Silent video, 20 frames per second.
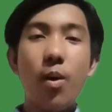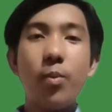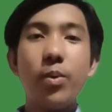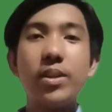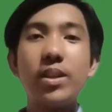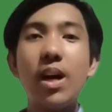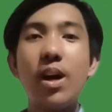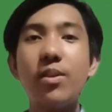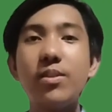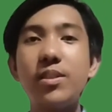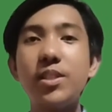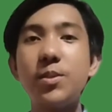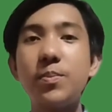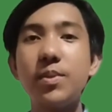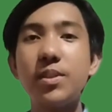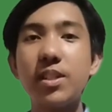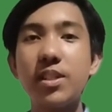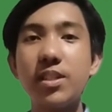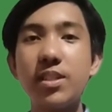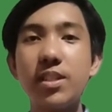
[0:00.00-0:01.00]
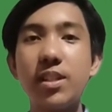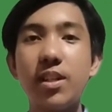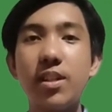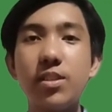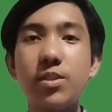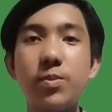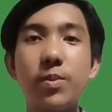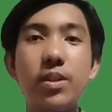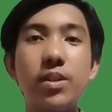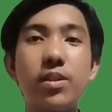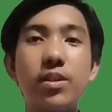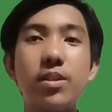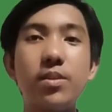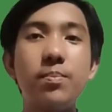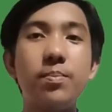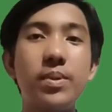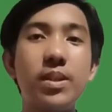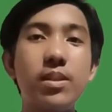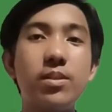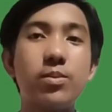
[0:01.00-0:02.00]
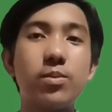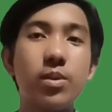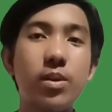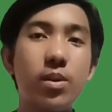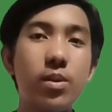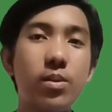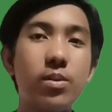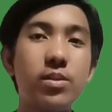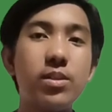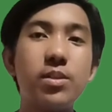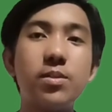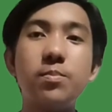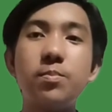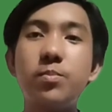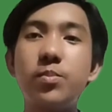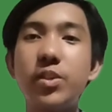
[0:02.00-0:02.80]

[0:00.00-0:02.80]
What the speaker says: Without these materials, we couldn't build roads,